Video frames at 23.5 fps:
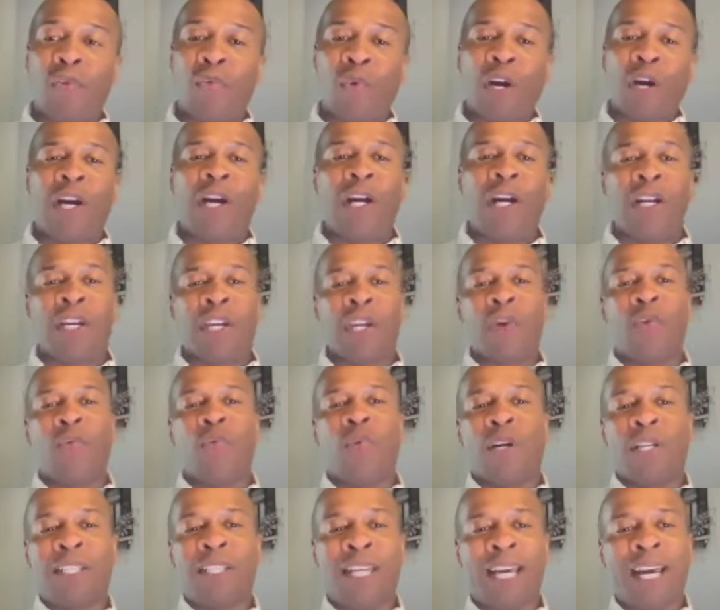where you
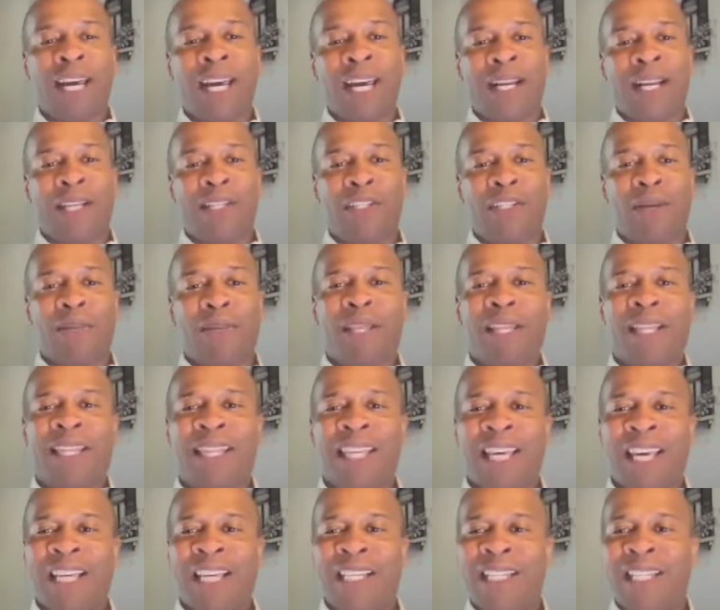want to head and some of the
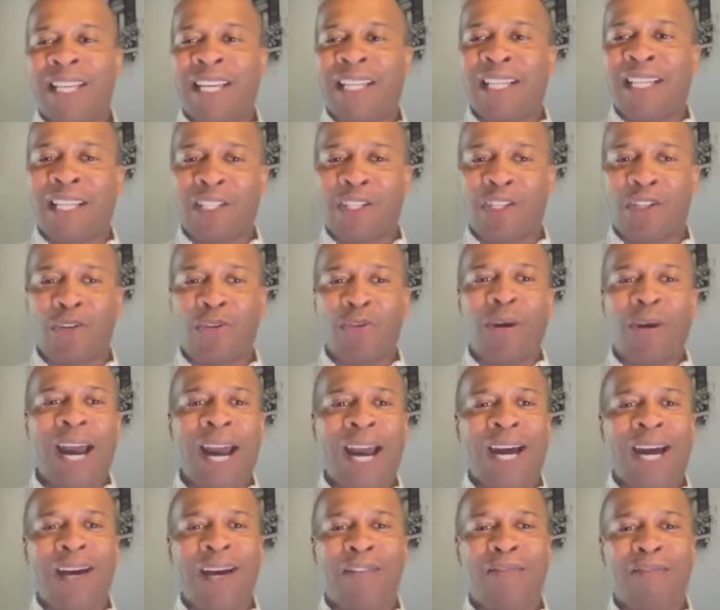things that that you
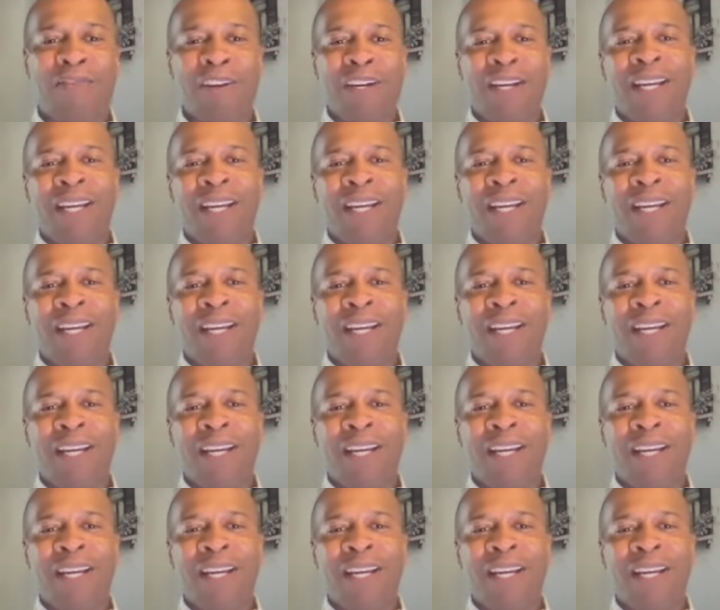have